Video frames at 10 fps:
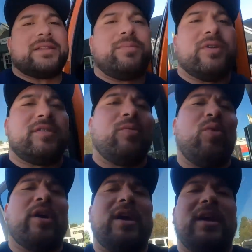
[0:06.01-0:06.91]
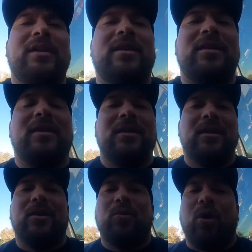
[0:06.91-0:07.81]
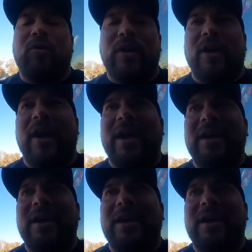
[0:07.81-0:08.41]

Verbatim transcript: to put some work in. We're over here at